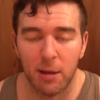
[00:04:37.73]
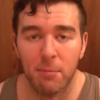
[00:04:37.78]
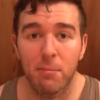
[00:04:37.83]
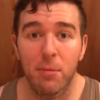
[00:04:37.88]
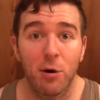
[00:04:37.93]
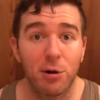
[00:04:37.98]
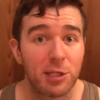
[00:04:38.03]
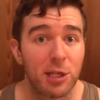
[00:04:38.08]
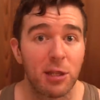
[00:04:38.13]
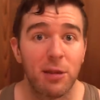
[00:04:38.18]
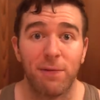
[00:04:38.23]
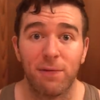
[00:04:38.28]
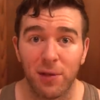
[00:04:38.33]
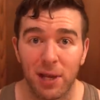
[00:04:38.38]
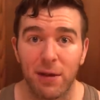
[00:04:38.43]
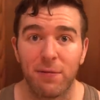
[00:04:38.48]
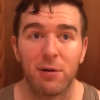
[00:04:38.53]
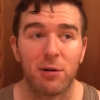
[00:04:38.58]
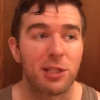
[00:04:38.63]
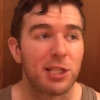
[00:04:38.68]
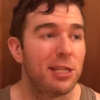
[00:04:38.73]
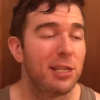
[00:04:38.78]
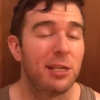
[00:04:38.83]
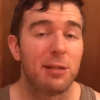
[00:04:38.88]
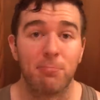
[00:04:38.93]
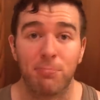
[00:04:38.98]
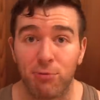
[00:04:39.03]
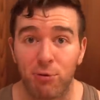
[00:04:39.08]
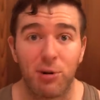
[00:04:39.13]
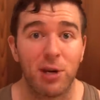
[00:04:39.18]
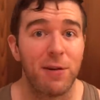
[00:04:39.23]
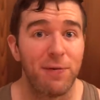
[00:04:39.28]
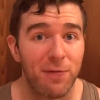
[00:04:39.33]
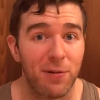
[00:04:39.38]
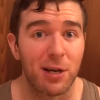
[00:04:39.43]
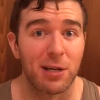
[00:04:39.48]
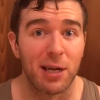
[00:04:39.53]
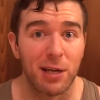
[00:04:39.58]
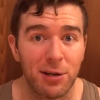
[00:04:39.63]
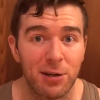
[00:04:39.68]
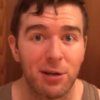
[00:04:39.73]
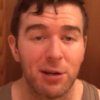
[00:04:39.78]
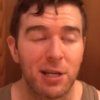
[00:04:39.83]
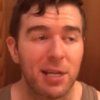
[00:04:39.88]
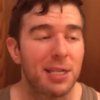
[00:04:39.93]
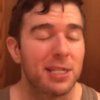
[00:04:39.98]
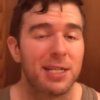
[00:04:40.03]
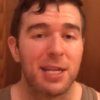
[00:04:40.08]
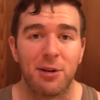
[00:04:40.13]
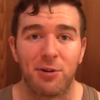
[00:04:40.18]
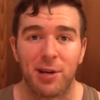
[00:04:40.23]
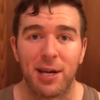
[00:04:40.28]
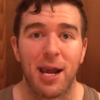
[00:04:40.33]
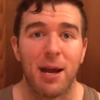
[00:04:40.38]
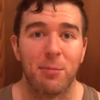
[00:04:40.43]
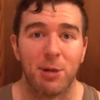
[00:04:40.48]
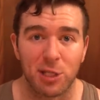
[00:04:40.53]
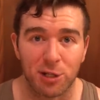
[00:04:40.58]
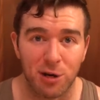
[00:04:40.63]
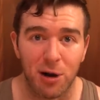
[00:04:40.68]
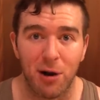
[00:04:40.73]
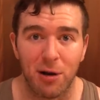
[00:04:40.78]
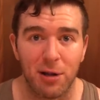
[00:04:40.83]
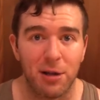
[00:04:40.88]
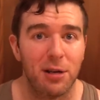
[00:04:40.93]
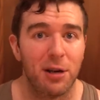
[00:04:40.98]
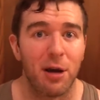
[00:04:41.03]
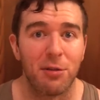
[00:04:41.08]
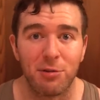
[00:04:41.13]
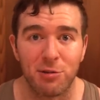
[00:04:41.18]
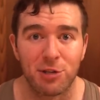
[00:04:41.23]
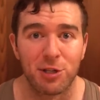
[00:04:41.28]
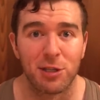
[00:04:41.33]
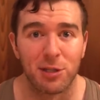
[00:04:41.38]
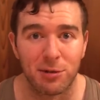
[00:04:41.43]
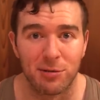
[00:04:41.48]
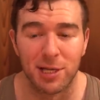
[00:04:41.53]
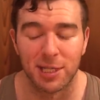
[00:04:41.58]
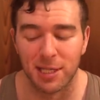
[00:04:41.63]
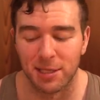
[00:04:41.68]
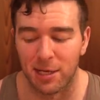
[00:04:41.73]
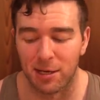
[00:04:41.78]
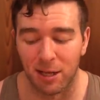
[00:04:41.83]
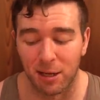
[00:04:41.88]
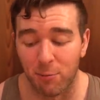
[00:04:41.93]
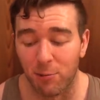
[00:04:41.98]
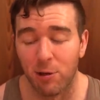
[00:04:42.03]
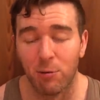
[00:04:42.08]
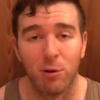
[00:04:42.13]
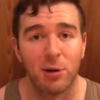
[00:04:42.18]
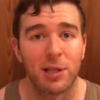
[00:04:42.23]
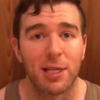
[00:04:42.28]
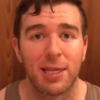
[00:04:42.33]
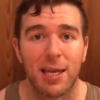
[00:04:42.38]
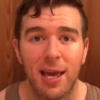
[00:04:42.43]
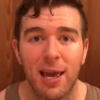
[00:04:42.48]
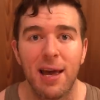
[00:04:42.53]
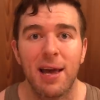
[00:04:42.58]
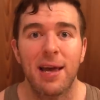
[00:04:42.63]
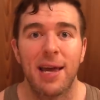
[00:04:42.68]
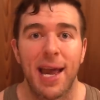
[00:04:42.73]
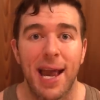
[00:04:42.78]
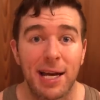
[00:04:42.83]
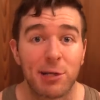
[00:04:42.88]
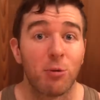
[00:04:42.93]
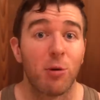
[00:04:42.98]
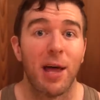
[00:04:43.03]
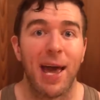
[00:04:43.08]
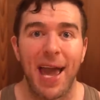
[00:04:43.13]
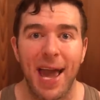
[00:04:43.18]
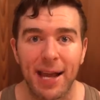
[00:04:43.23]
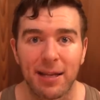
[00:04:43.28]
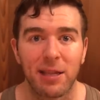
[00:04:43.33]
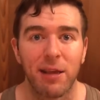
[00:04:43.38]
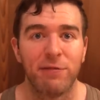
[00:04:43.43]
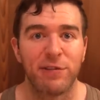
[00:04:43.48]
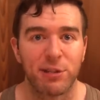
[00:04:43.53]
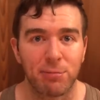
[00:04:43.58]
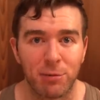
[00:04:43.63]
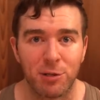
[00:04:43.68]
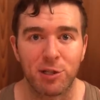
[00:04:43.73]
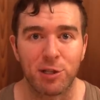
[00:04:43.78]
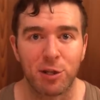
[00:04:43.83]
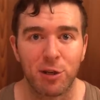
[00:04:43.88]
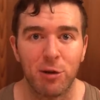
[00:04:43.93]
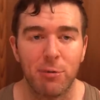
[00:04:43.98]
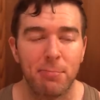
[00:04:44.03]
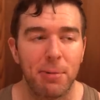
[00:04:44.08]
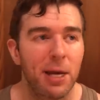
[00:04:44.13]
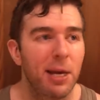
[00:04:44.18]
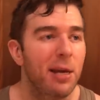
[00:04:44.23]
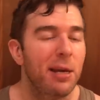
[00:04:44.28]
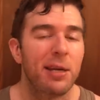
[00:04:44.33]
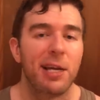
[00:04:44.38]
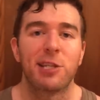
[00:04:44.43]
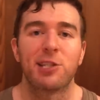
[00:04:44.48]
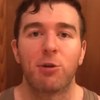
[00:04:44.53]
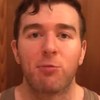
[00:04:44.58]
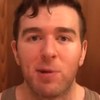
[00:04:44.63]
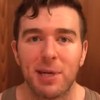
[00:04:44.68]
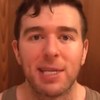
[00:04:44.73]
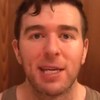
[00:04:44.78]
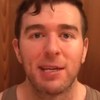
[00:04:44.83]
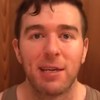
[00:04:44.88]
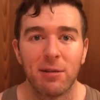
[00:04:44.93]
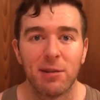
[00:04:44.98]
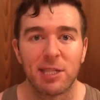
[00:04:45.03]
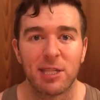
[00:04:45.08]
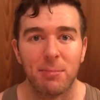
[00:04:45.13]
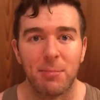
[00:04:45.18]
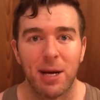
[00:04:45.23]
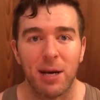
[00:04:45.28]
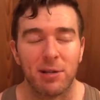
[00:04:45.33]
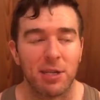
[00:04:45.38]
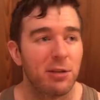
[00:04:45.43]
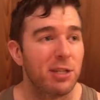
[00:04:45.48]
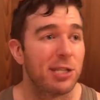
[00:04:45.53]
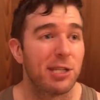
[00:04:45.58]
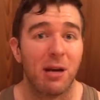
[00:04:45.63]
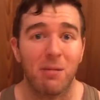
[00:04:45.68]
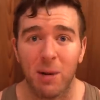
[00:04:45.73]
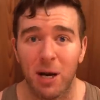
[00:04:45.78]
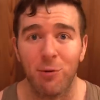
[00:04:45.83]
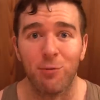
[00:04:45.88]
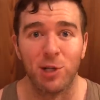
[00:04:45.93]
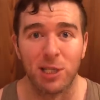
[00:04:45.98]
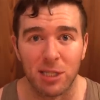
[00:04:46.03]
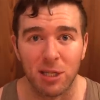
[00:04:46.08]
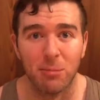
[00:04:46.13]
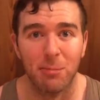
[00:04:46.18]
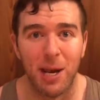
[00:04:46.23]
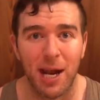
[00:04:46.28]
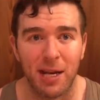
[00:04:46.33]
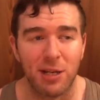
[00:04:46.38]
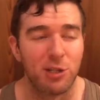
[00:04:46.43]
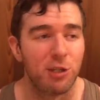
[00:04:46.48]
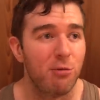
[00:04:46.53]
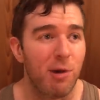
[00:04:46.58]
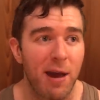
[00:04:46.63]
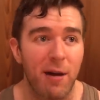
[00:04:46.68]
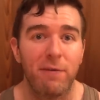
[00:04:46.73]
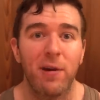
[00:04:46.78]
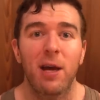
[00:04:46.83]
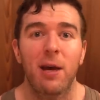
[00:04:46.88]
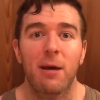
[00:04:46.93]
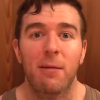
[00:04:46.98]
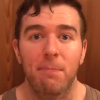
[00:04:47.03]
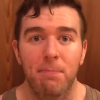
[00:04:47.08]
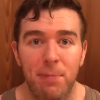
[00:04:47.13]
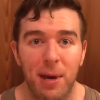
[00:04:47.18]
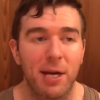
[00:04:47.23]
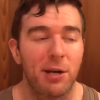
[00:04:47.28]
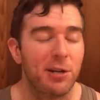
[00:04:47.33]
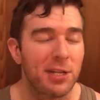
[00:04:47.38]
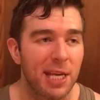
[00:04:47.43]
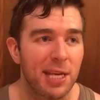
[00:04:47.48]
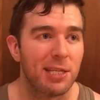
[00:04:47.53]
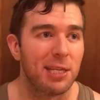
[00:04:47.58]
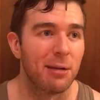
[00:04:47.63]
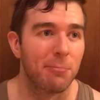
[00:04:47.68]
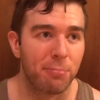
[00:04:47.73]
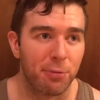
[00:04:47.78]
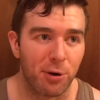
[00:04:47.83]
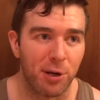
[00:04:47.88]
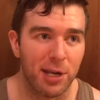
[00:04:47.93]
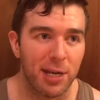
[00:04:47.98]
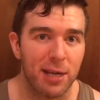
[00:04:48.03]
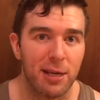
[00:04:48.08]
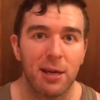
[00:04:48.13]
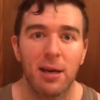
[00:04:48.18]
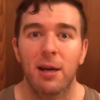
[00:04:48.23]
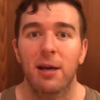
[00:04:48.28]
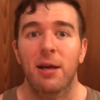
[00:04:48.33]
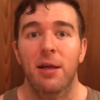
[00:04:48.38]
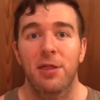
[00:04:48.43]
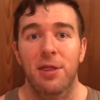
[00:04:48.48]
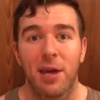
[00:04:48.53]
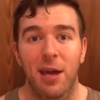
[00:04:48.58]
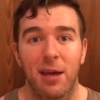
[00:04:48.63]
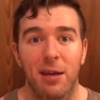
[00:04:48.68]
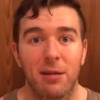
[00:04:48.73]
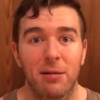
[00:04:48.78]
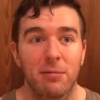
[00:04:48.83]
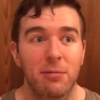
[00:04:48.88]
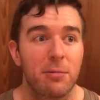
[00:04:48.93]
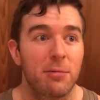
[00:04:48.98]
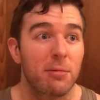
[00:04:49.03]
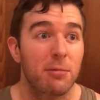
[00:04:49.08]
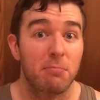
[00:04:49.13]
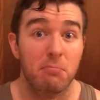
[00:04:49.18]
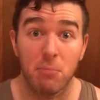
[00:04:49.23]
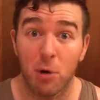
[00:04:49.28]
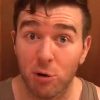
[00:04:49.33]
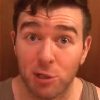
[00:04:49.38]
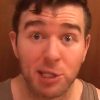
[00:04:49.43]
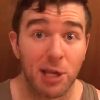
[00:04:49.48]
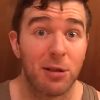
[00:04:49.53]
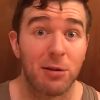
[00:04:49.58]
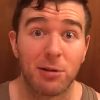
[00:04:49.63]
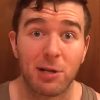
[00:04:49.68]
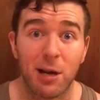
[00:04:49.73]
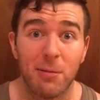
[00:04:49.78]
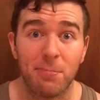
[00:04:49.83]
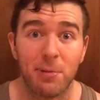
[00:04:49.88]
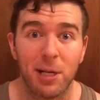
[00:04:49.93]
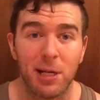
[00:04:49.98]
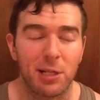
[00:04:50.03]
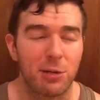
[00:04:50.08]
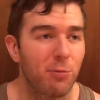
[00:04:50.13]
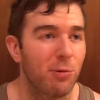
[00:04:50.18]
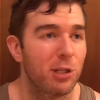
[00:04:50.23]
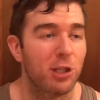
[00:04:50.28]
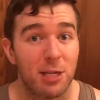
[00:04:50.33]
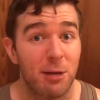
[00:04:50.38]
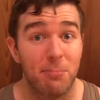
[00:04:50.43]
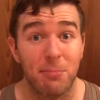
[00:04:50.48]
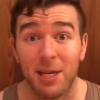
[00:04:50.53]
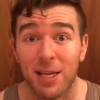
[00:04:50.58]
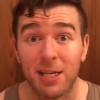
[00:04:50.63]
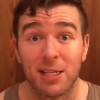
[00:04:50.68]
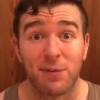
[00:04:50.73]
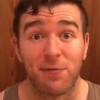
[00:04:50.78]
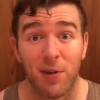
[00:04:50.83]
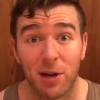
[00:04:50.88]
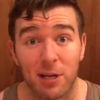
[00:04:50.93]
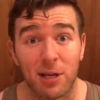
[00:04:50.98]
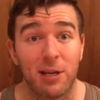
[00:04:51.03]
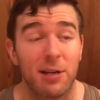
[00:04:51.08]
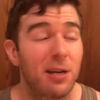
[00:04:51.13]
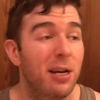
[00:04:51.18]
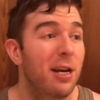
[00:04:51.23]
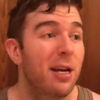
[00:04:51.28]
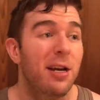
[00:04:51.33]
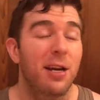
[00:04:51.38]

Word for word: most of the flavors taste pretty fucking good considering how much Kana and other shit there is in there. Like when you look at the actual actives per scoop, it's a ridiculous amount, and somehow we still manage to have better tasting pre than most other companies, which to me is fucking